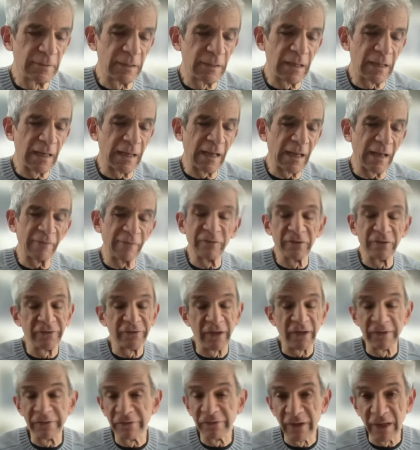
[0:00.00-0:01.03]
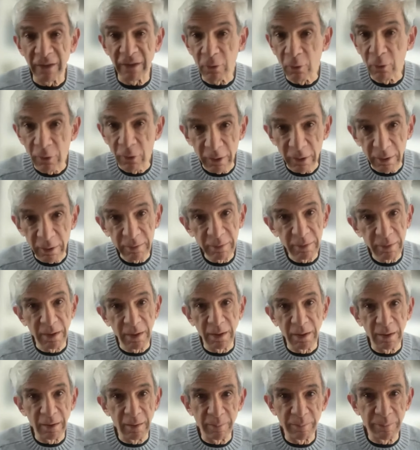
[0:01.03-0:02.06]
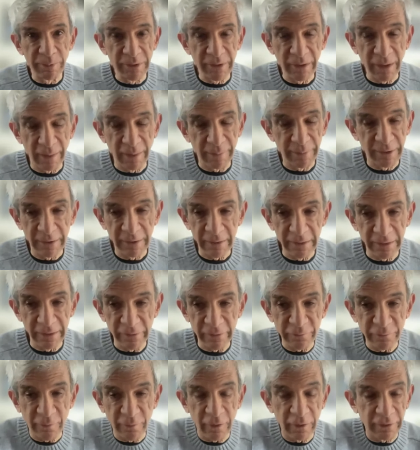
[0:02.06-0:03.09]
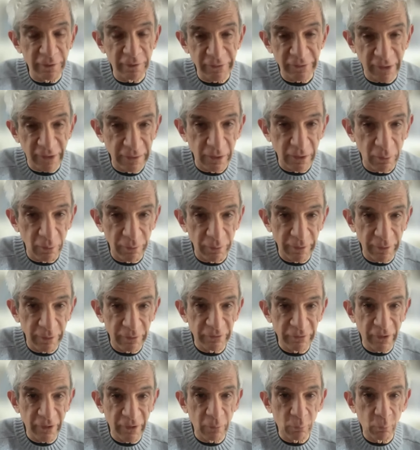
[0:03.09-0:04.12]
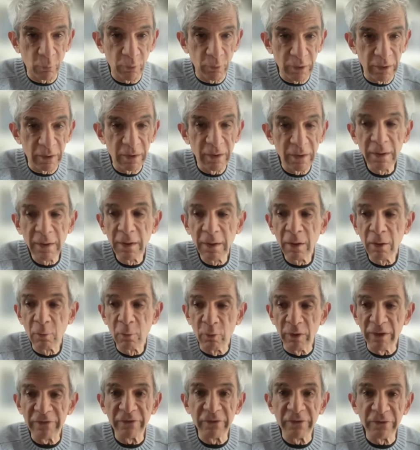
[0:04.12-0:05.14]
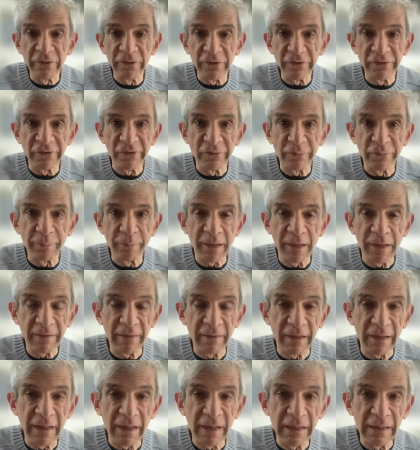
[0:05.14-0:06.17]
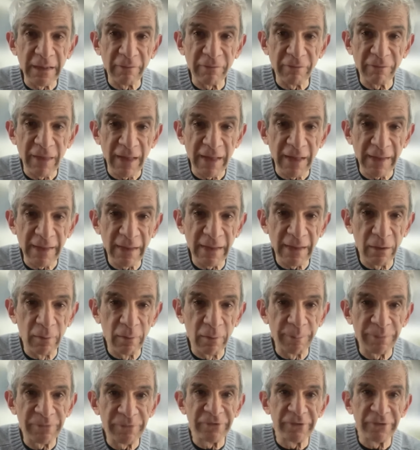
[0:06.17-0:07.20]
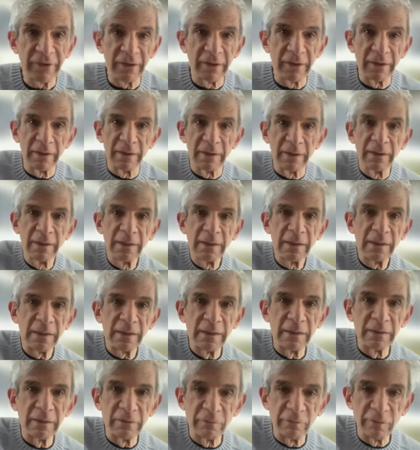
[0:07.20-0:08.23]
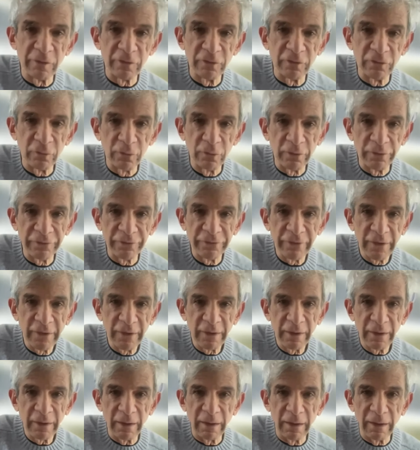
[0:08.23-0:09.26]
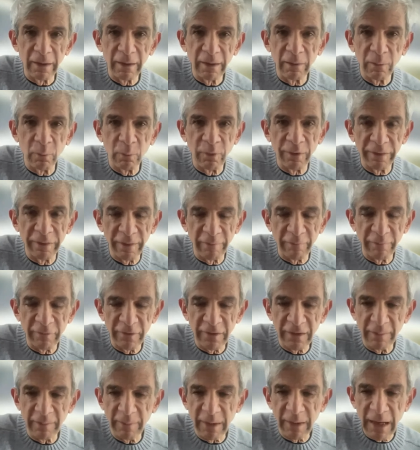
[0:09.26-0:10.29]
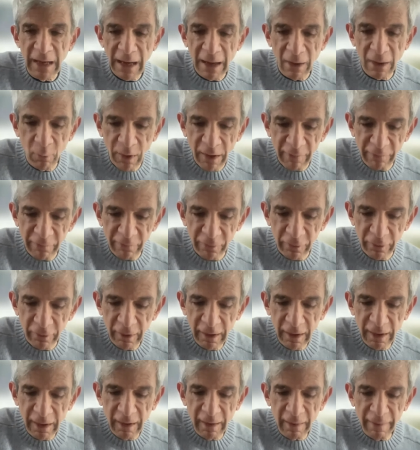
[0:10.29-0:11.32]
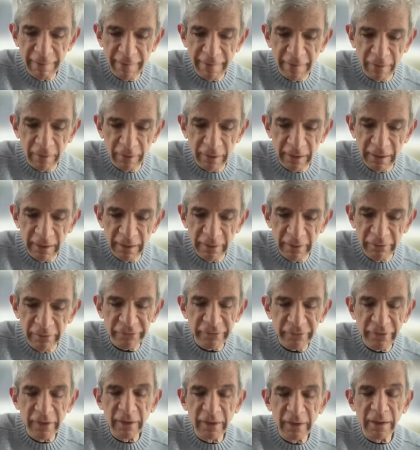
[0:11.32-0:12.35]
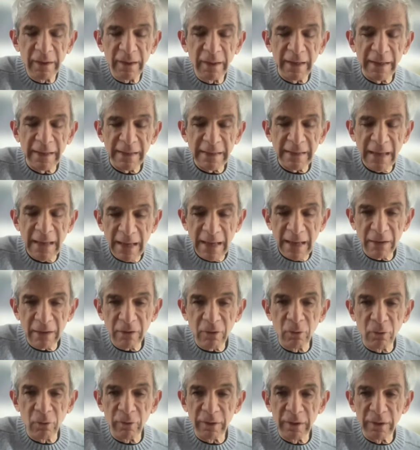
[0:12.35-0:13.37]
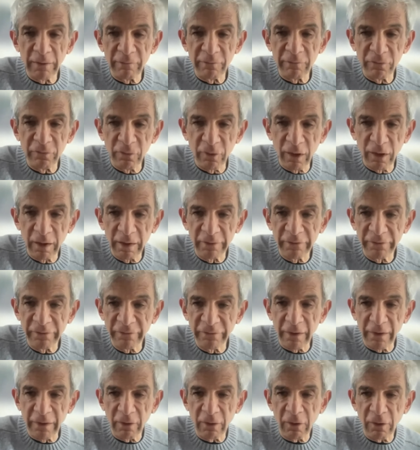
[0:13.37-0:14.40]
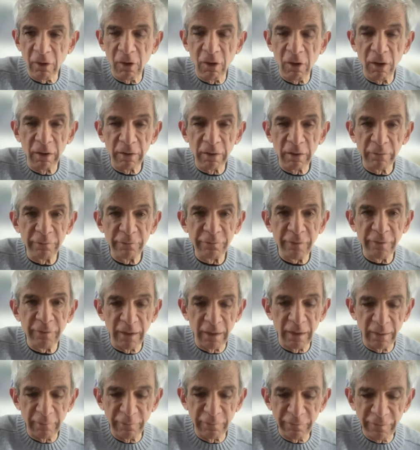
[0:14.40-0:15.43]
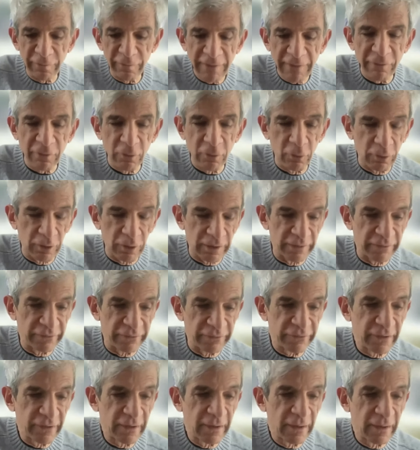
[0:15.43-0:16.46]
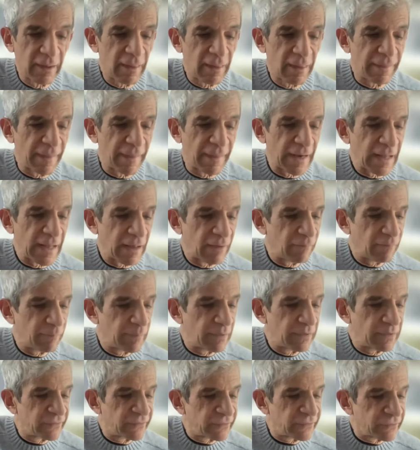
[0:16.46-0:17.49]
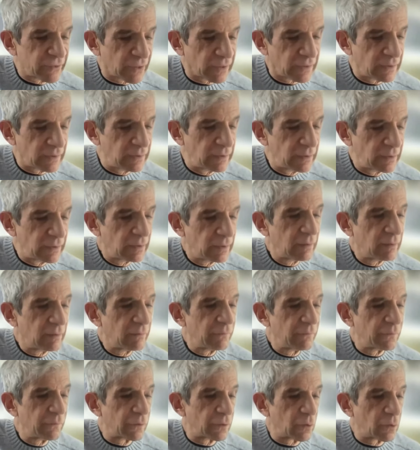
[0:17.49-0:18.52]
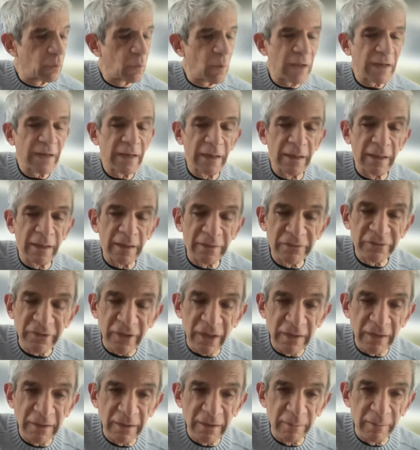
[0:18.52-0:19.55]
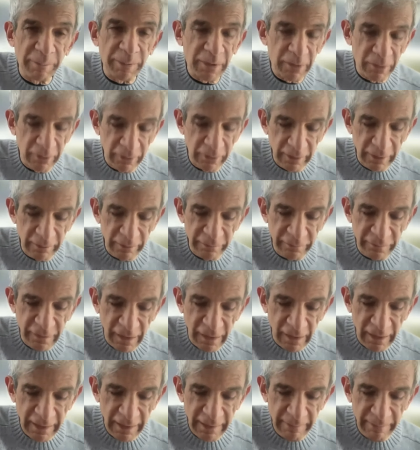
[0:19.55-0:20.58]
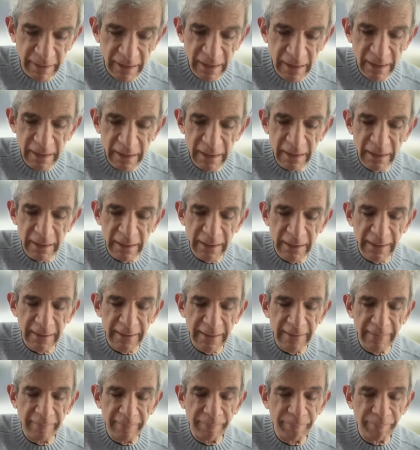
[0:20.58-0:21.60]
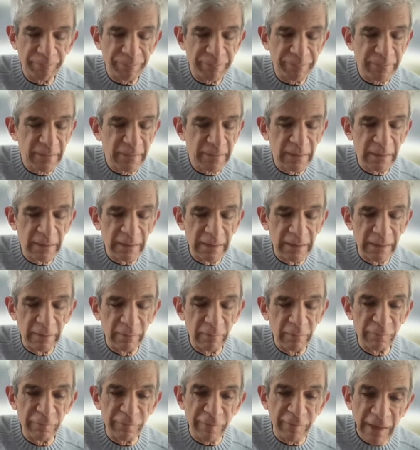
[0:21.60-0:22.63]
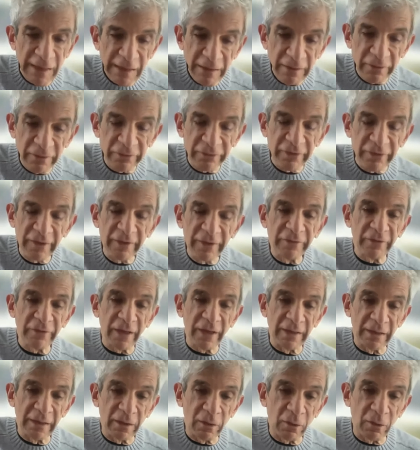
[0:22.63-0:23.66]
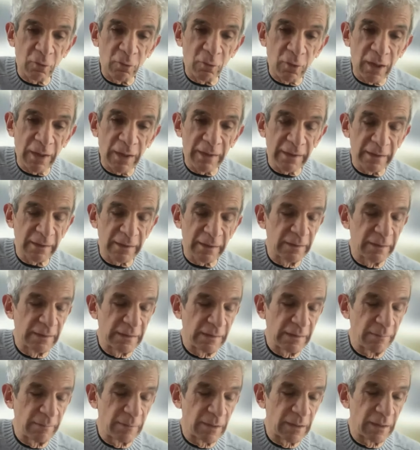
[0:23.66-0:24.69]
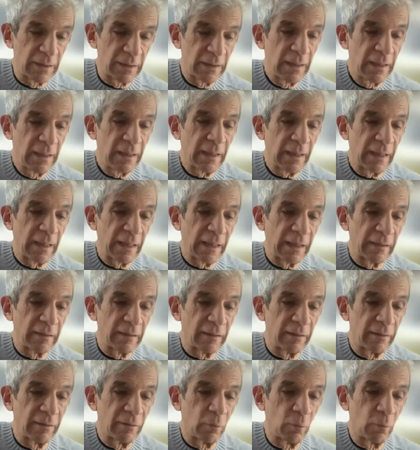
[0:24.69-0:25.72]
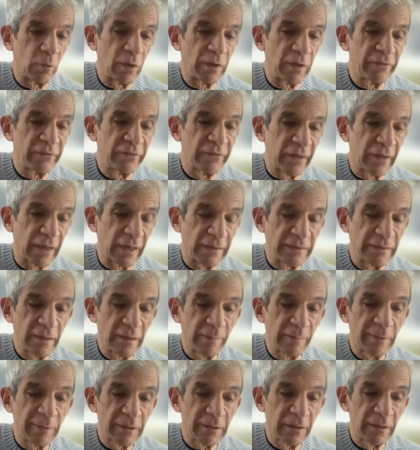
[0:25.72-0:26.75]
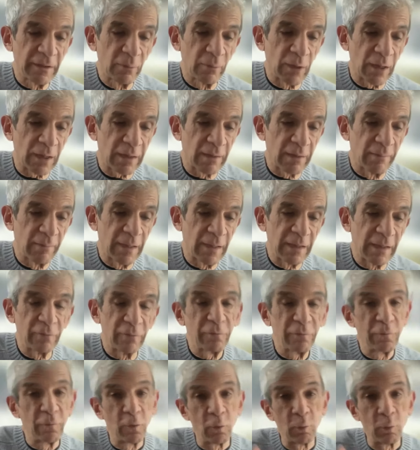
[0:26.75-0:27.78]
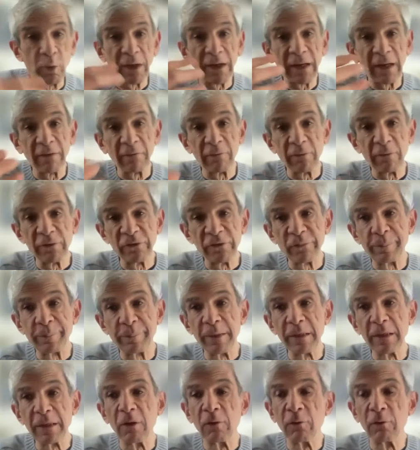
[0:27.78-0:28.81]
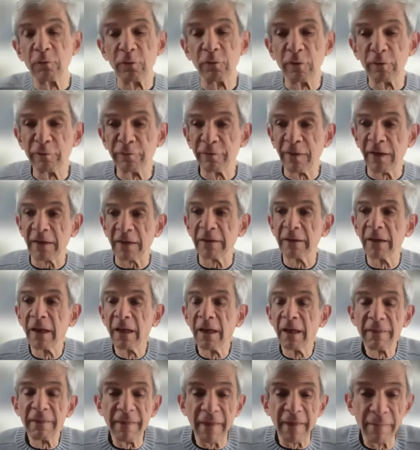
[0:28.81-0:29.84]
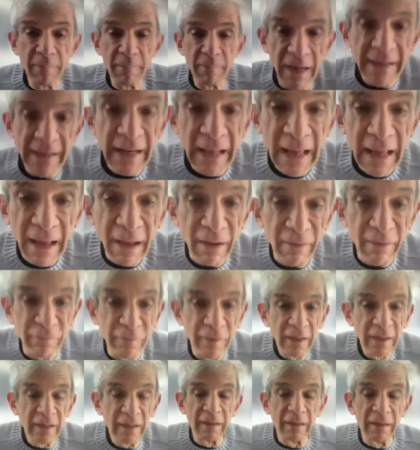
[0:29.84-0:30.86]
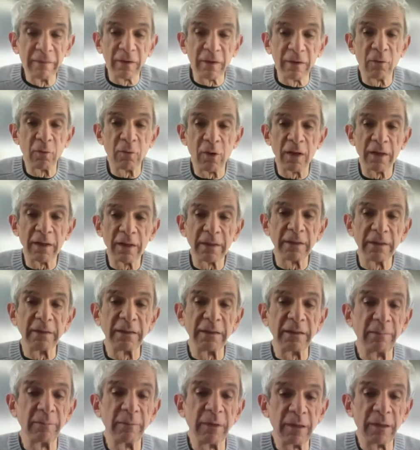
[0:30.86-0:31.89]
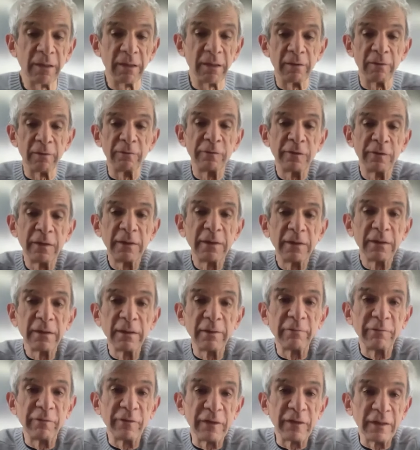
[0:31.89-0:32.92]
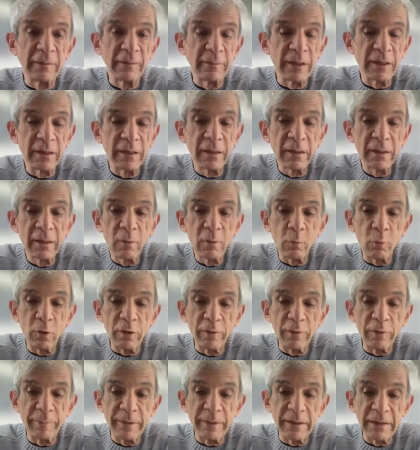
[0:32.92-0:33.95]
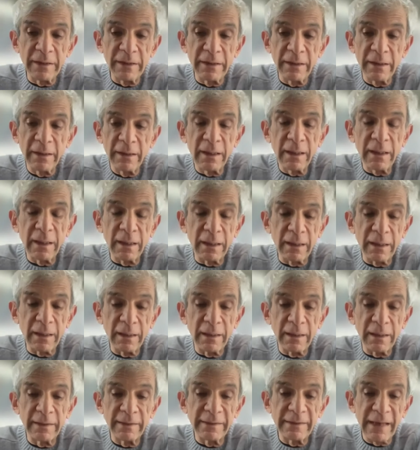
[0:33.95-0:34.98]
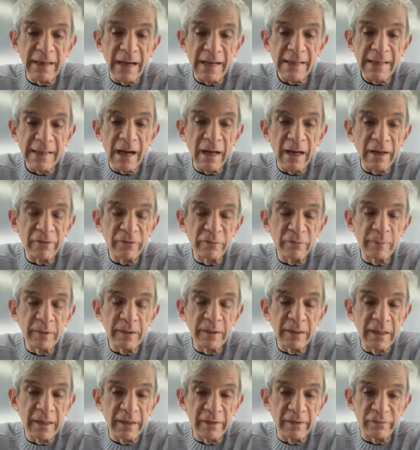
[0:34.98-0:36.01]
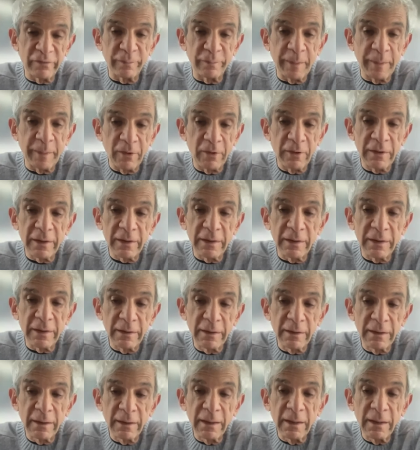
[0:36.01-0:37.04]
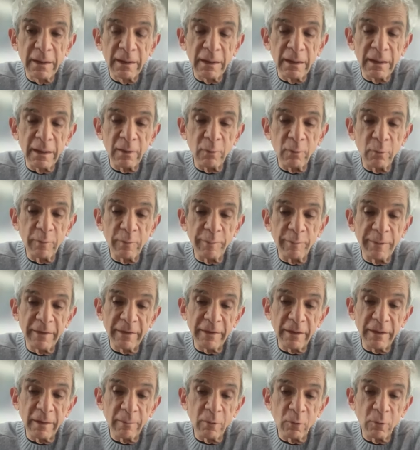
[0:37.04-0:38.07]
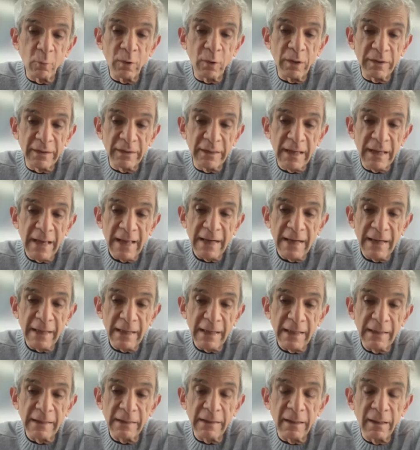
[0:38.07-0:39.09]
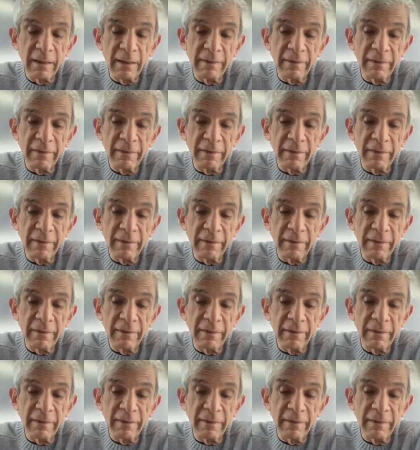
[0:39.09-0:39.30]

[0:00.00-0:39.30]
I have to say snake oil uh, predominantly, as far as I know. There's no real reason to suspect that any of that helps uh, individuals uh, with lymphedema. However, there is a category of drugs that are called uh, flavonoids that have studied for quite an extended period of time um, in vein disease and in chronic edema. And the ones that I typically recommend for whatever spillover effect they might have in the chronic edema of lymphedema would be uh, diosmin hesperidin, uh, would be the number one candidate.